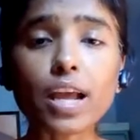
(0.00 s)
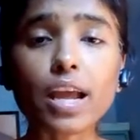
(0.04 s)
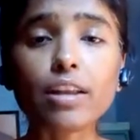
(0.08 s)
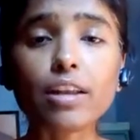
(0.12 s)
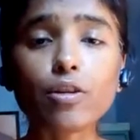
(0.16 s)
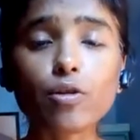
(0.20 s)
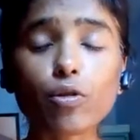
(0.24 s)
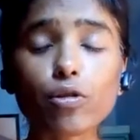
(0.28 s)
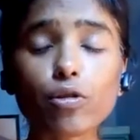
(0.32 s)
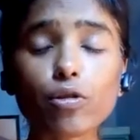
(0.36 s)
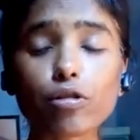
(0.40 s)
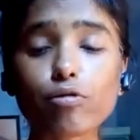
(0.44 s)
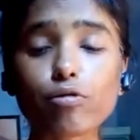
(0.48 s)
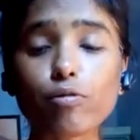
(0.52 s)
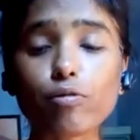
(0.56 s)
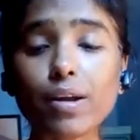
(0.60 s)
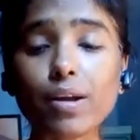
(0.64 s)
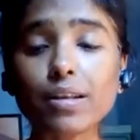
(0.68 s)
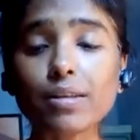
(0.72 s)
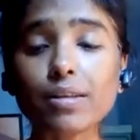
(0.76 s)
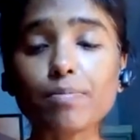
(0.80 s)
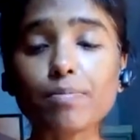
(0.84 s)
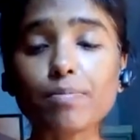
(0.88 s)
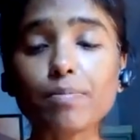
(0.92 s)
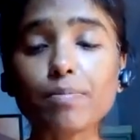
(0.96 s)
and your sweat
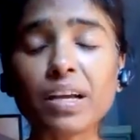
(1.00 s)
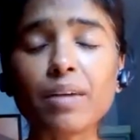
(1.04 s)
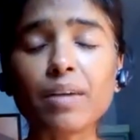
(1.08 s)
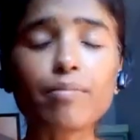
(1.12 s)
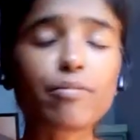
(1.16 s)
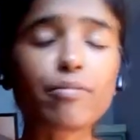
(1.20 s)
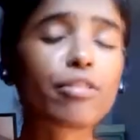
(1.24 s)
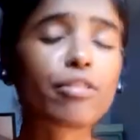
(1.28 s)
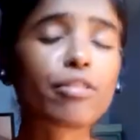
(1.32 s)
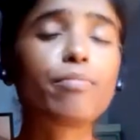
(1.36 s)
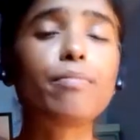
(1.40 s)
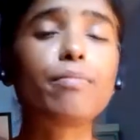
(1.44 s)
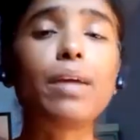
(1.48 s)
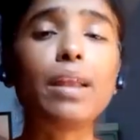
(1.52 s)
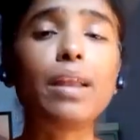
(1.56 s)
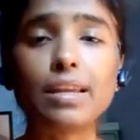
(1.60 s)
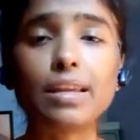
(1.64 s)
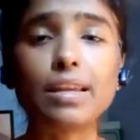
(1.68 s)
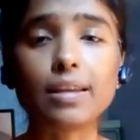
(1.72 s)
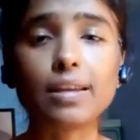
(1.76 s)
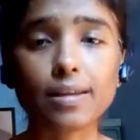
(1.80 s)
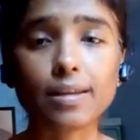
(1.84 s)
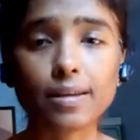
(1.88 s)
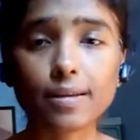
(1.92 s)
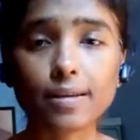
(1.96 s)
becomes
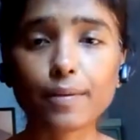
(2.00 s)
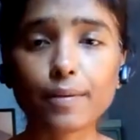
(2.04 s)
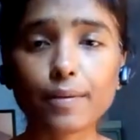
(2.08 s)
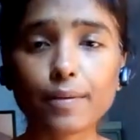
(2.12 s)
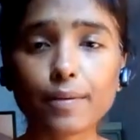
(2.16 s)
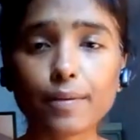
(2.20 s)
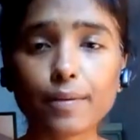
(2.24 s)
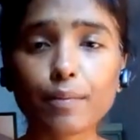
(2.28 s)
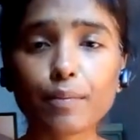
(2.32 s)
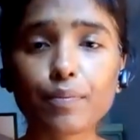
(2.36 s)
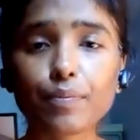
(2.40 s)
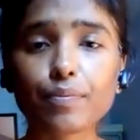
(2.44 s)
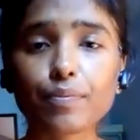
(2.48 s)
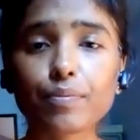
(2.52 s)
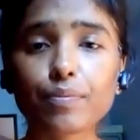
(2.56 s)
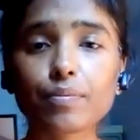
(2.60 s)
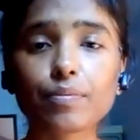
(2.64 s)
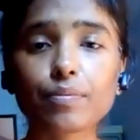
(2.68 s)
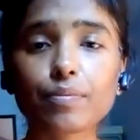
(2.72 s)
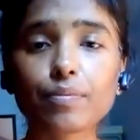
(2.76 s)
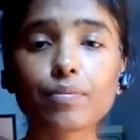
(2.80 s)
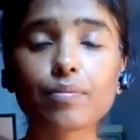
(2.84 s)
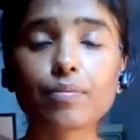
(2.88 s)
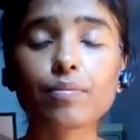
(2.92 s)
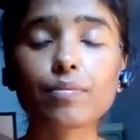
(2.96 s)
smelly.
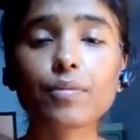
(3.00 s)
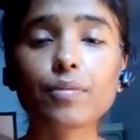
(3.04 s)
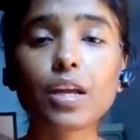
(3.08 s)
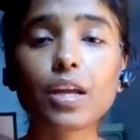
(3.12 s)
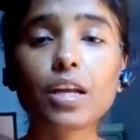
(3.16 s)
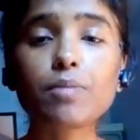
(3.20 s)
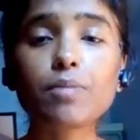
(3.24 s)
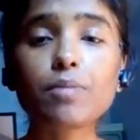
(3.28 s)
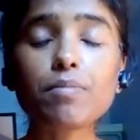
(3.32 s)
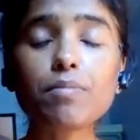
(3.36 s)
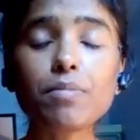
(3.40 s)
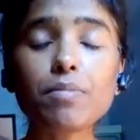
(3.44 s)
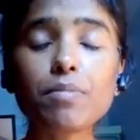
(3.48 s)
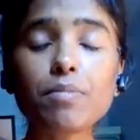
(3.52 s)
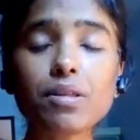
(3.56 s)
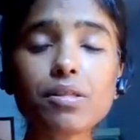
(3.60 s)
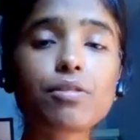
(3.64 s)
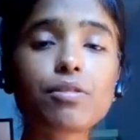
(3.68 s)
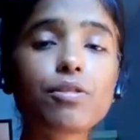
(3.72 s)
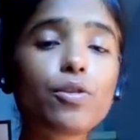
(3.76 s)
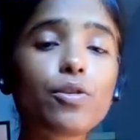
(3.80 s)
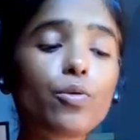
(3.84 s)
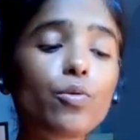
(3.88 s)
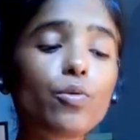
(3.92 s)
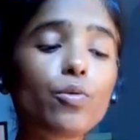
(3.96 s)
It means
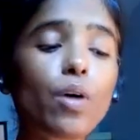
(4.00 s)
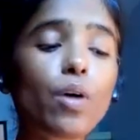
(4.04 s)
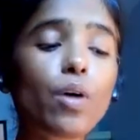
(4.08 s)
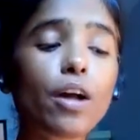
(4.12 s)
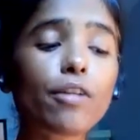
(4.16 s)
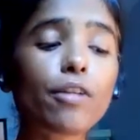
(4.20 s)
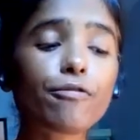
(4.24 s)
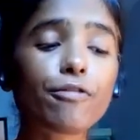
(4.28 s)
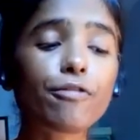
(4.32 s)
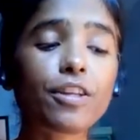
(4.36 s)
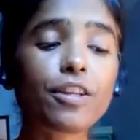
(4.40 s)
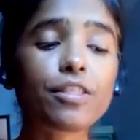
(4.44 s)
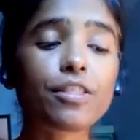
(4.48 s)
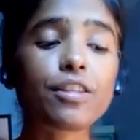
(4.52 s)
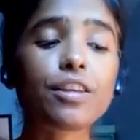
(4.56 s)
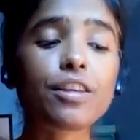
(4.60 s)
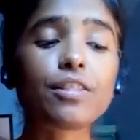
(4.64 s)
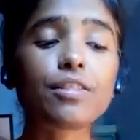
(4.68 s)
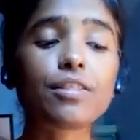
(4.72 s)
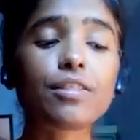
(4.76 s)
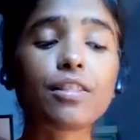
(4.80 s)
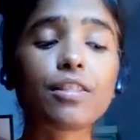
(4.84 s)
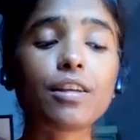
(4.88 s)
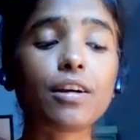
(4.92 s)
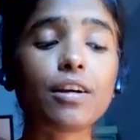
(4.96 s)
you are
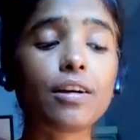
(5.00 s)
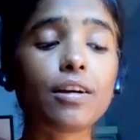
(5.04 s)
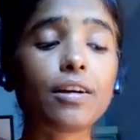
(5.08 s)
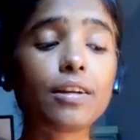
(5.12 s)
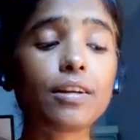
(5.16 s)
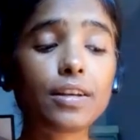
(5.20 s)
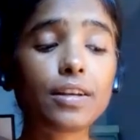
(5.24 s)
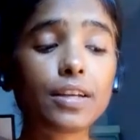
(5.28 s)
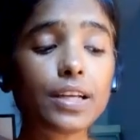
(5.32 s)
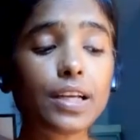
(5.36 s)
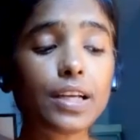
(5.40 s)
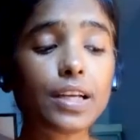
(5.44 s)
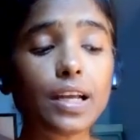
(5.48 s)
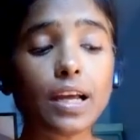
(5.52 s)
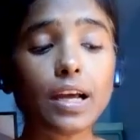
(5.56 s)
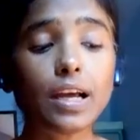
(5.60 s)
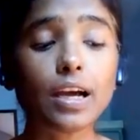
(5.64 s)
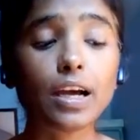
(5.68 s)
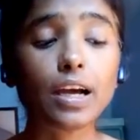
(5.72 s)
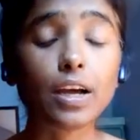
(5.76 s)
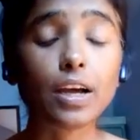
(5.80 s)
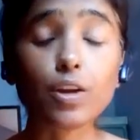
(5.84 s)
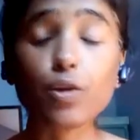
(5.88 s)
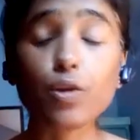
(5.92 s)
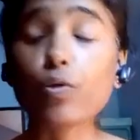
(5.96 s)
facing
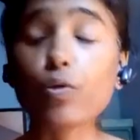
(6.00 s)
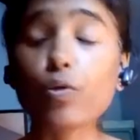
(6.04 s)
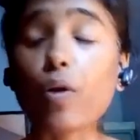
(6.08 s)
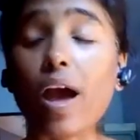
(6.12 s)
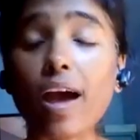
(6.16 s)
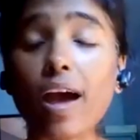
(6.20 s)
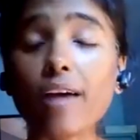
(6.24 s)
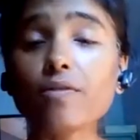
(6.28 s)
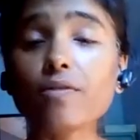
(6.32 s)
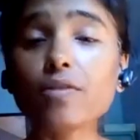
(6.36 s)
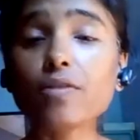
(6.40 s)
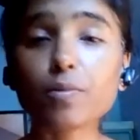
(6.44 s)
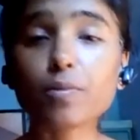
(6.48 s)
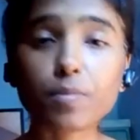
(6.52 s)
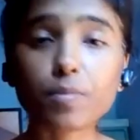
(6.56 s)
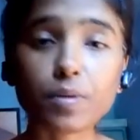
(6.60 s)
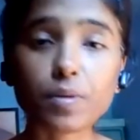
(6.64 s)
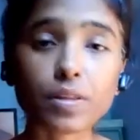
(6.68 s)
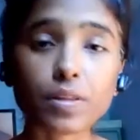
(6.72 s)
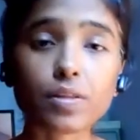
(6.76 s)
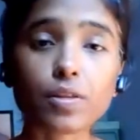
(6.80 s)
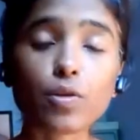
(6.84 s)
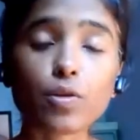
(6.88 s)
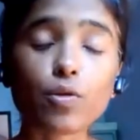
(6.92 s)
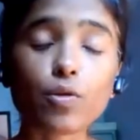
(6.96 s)
you have the
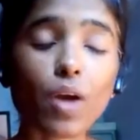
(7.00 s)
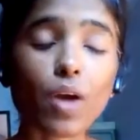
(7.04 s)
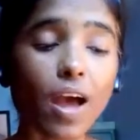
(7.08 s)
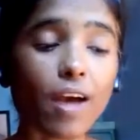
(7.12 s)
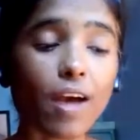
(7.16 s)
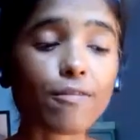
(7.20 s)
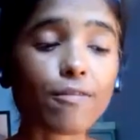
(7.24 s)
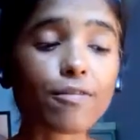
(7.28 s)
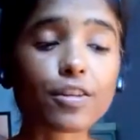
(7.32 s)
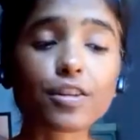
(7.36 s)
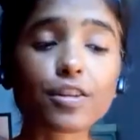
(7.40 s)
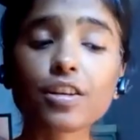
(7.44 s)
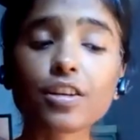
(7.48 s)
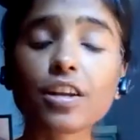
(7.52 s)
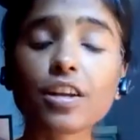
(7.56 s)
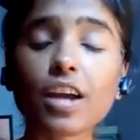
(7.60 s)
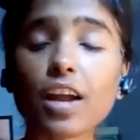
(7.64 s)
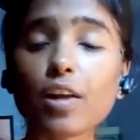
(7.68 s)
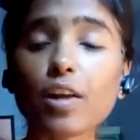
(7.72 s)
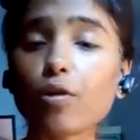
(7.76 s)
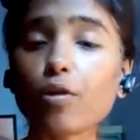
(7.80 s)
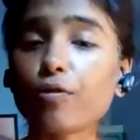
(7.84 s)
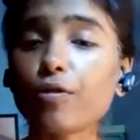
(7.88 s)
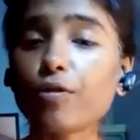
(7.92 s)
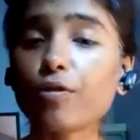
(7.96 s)
pit, you have certain
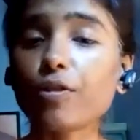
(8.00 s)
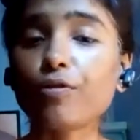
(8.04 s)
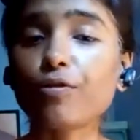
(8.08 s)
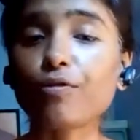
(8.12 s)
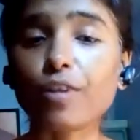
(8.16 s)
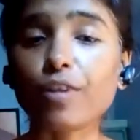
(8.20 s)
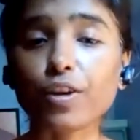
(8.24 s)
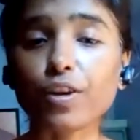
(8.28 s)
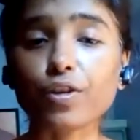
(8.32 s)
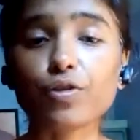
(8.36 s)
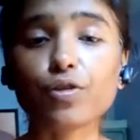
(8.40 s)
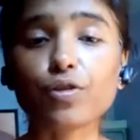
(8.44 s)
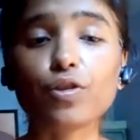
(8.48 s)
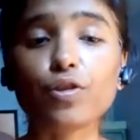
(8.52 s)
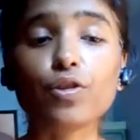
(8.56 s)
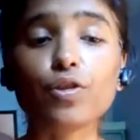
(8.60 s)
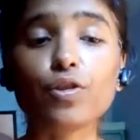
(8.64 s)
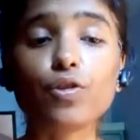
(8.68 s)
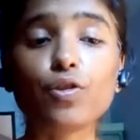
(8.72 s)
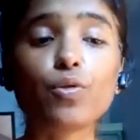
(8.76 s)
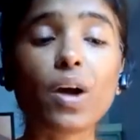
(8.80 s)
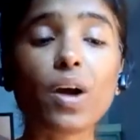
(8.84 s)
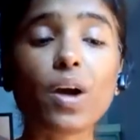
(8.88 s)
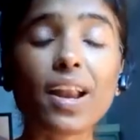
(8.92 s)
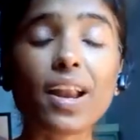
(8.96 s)
kind of infection,
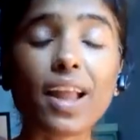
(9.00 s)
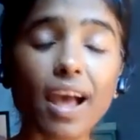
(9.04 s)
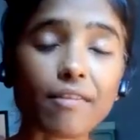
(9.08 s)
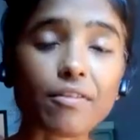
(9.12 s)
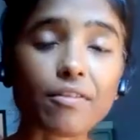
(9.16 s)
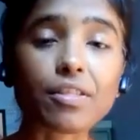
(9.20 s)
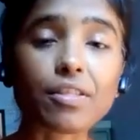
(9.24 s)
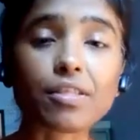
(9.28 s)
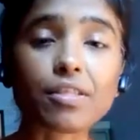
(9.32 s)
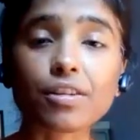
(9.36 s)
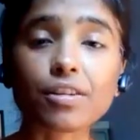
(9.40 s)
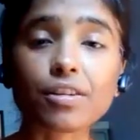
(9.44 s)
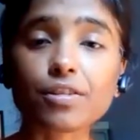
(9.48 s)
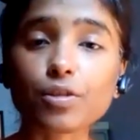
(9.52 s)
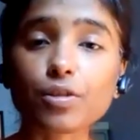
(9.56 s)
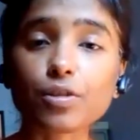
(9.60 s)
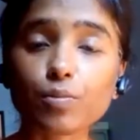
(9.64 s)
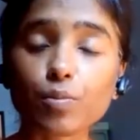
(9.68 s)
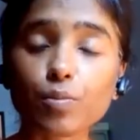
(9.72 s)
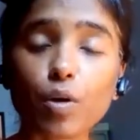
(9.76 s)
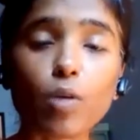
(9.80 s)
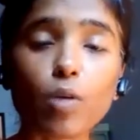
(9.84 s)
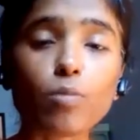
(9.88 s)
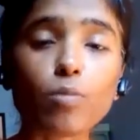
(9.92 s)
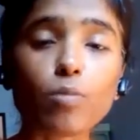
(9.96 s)
you are having certain
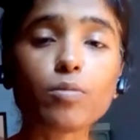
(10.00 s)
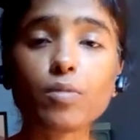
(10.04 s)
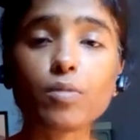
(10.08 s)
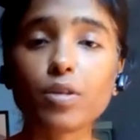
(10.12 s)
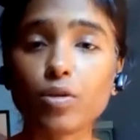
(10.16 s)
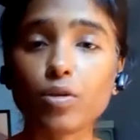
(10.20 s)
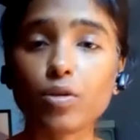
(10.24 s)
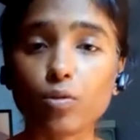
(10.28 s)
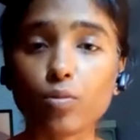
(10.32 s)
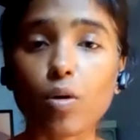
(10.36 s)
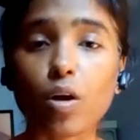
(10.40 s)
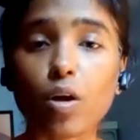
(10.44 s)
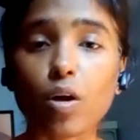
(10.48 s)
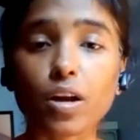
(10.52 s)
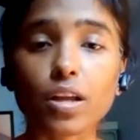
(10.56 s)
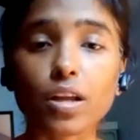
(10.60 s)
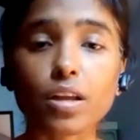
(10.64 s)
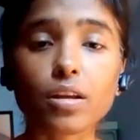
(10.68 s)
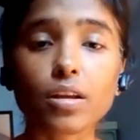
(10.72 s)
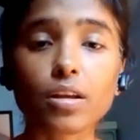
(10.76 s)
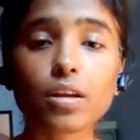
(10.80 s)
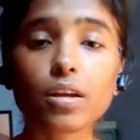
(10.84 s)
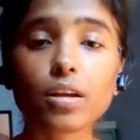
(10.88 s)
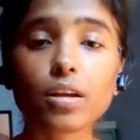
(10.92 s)
problem in your body.